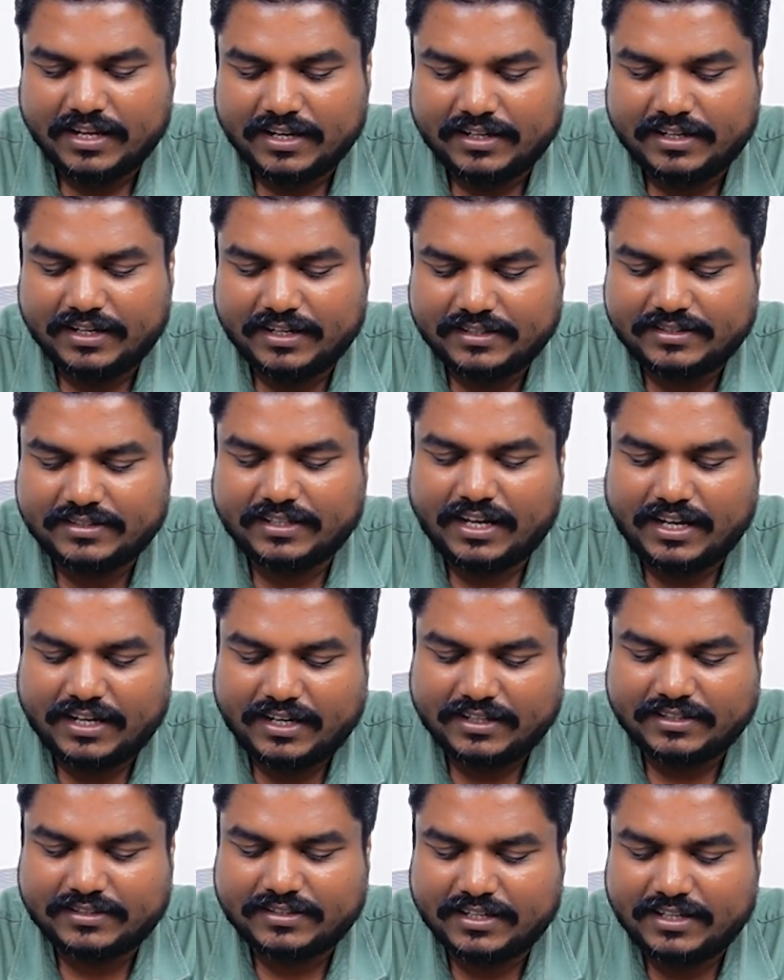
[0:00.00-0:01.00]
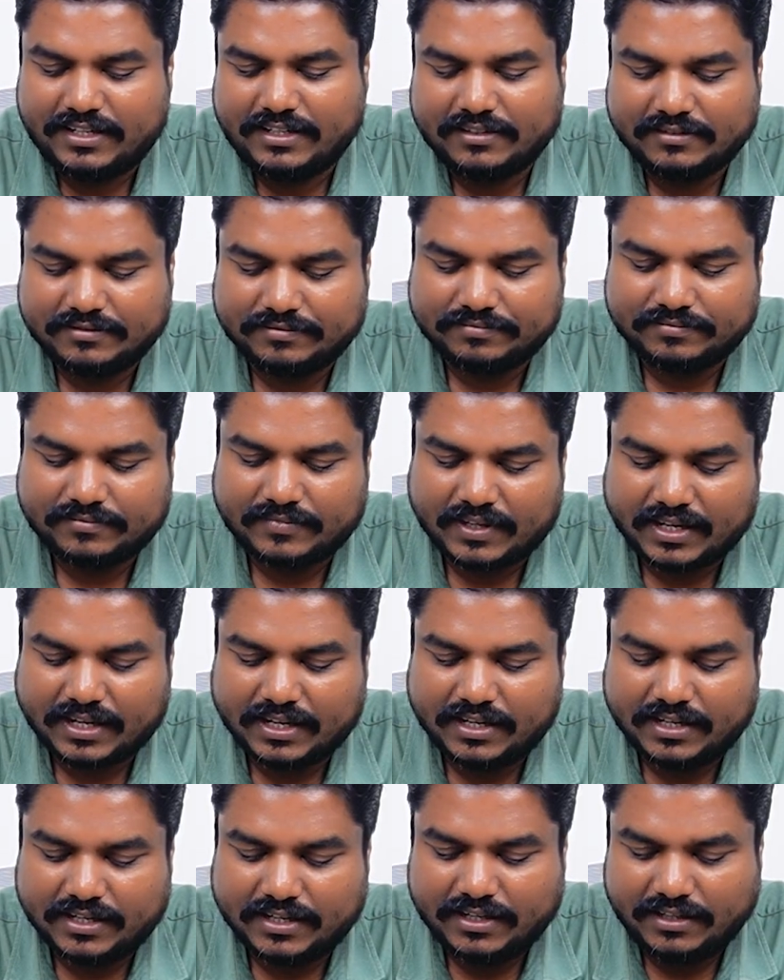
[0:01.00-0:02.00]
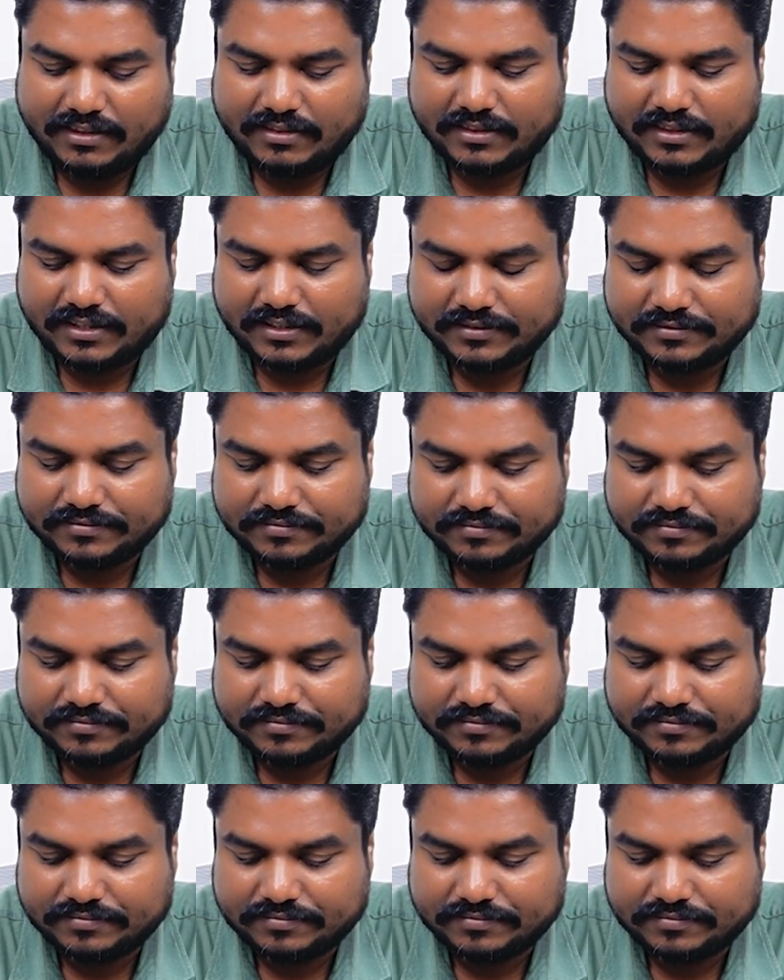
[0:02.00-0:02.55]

NISAR is an Earth